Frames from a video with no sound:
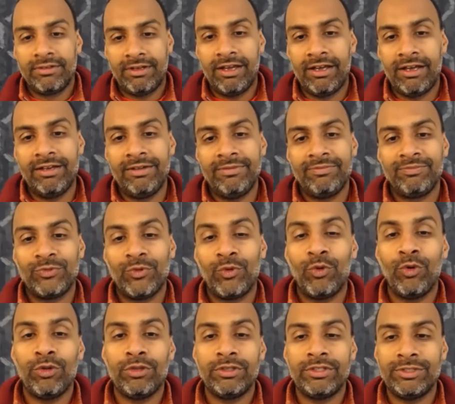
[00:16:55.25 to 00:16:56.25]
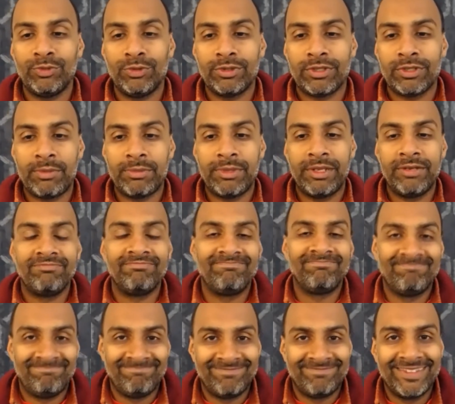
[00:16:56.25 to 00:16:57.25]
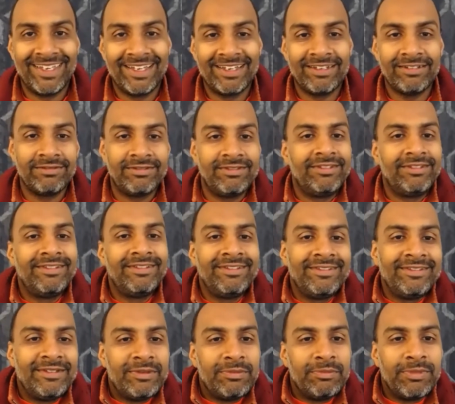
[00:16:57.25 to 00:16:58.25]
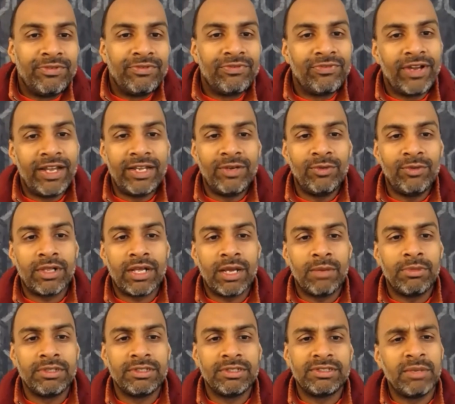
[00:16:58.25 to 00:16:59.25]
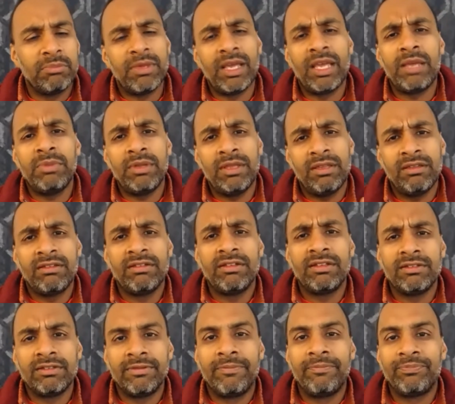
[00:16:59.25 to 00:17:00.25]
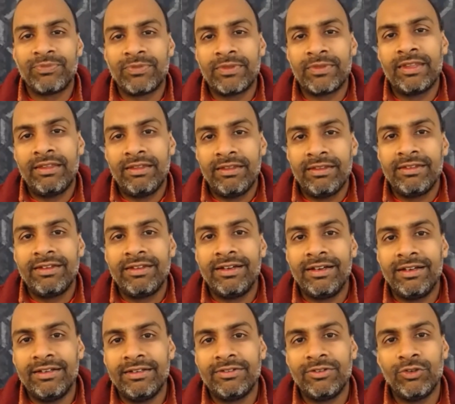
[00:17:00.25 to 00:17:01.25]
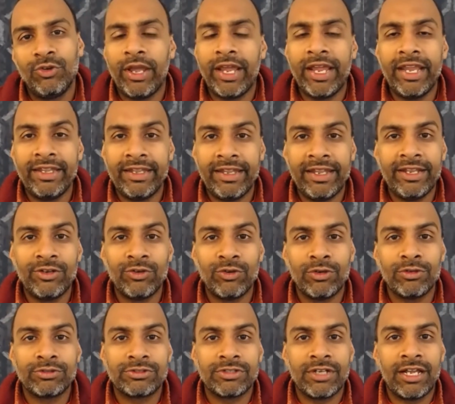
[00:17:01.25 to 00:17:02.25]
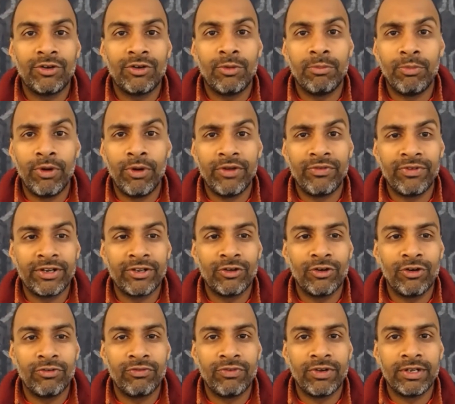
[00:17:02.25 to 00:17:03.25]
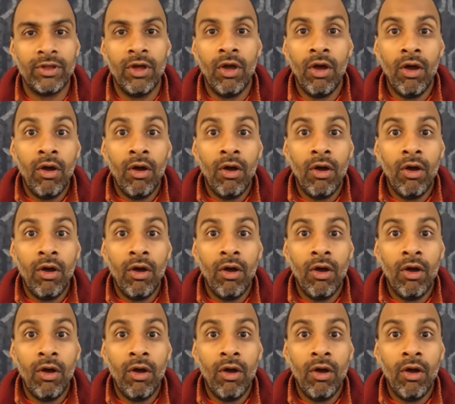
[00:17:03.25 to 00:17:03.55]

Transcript: Huh? All this will come in. Yeah? Friend will come and say, maybe. Your 18-year-old child got boyfriend, girlfriend.